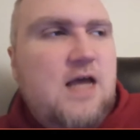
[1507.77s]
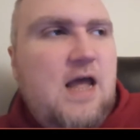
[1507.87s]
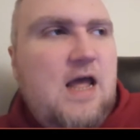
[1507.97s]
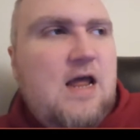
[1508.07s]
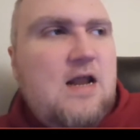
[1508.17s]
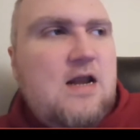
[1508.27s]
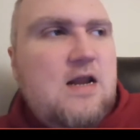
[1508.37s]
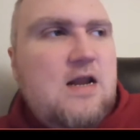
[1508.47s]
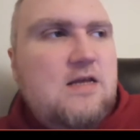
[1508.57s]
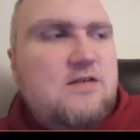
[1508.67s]

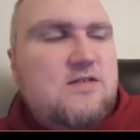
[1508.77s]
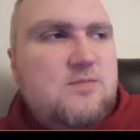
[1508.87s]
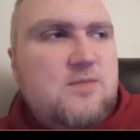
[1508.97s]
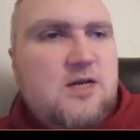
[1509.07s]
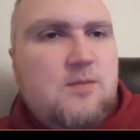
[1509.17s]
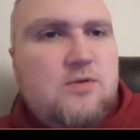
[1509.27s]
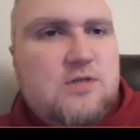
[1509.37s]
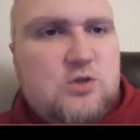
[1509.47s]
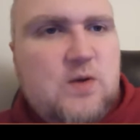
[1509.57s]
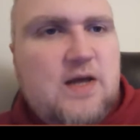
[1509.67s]
and is to meet up
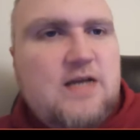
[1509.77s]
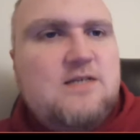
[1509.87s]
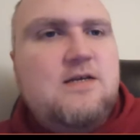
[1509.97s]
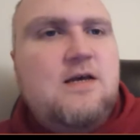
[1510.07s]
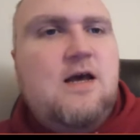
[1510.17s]
with Trent